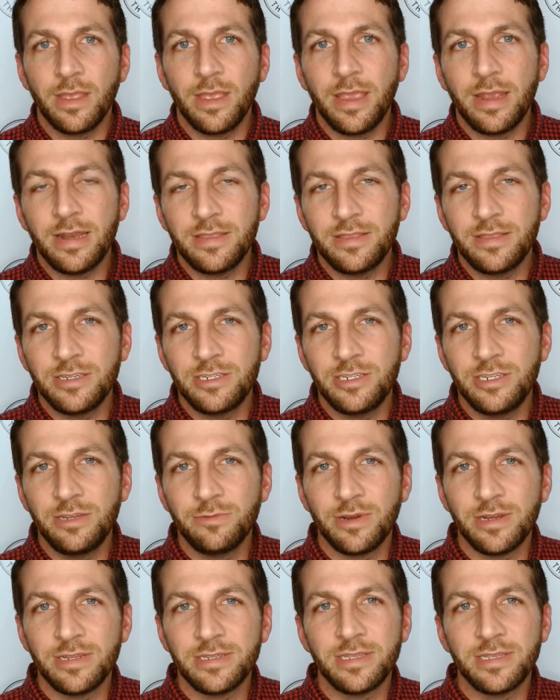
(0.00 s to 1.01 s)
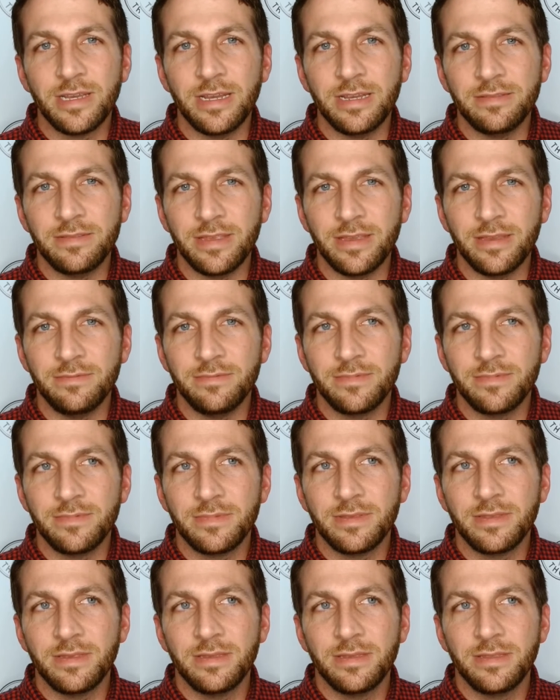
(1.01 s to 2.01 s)
and I think she runs the
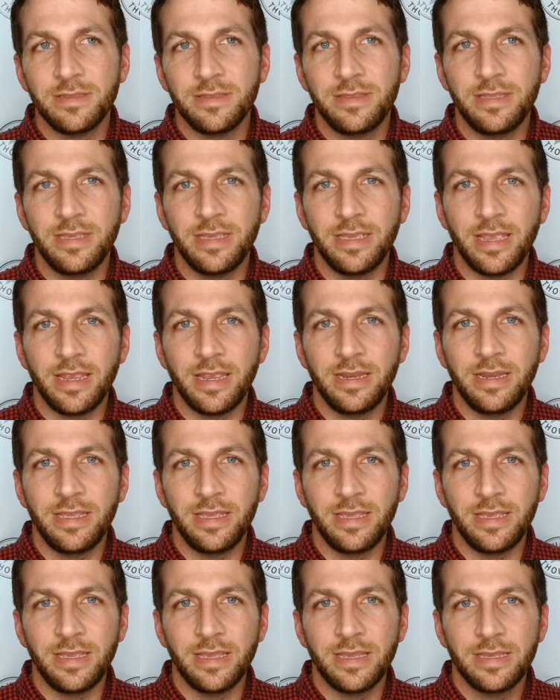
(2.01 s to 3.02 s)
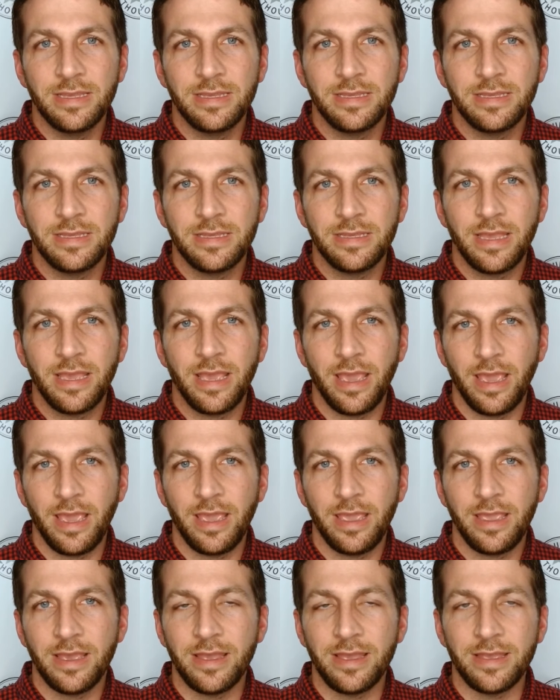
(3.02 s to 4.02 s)
NEA.
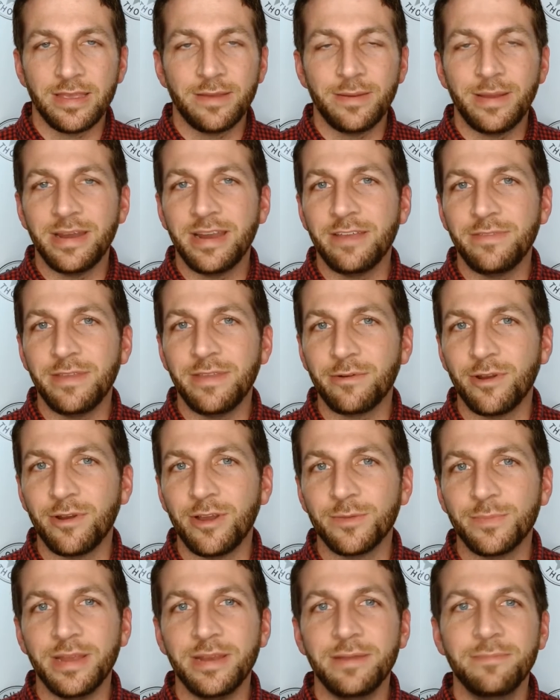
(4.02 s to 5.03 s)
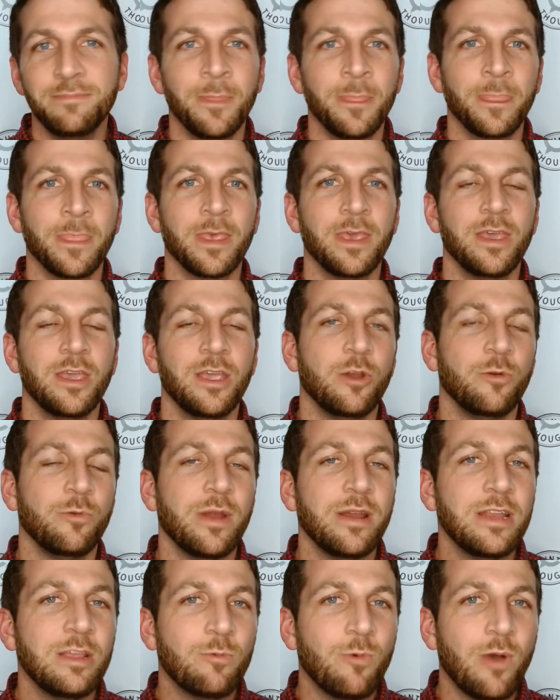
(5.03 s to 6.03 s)
I have that wrong, but
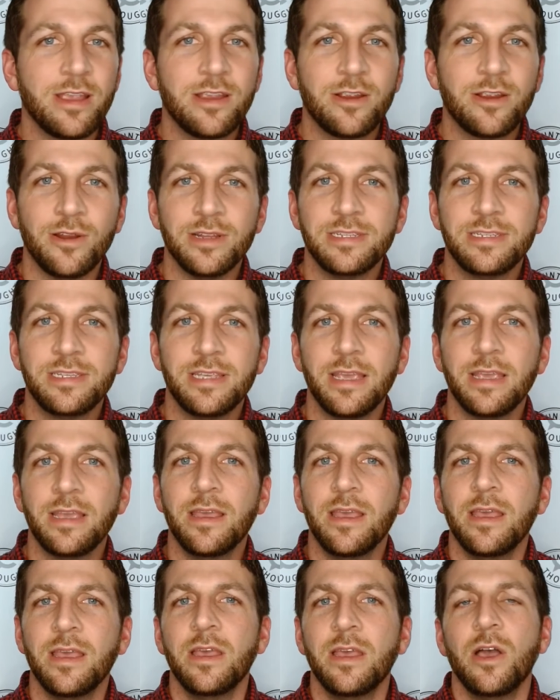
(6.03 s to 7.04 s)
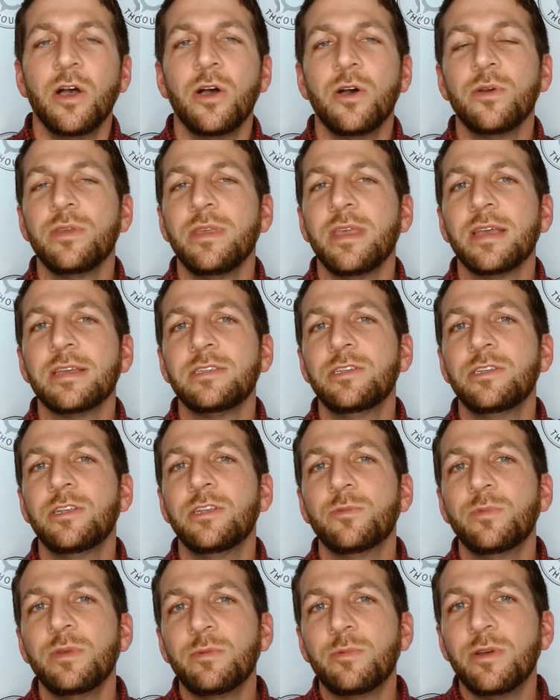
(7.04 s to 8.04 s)
Randy Weingarten saying, "Oh yes,
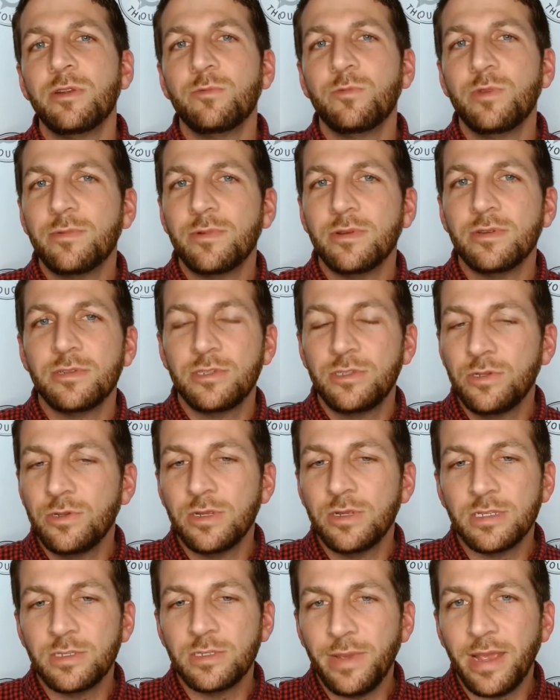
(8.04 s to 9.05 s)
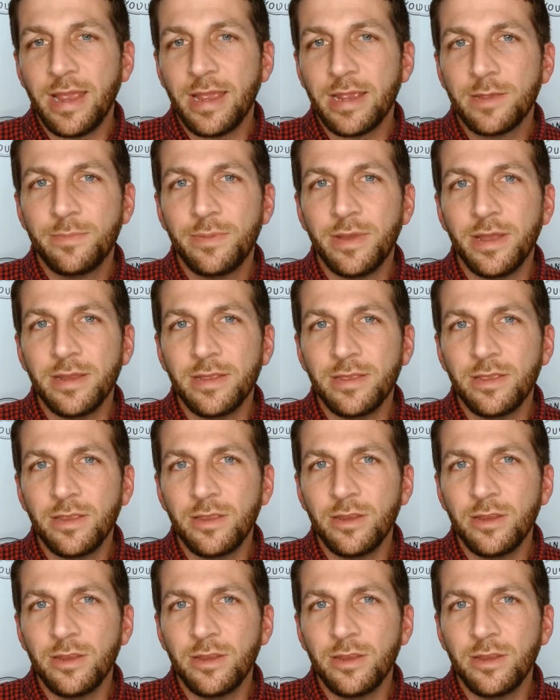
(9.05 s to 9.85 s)
we want students back, but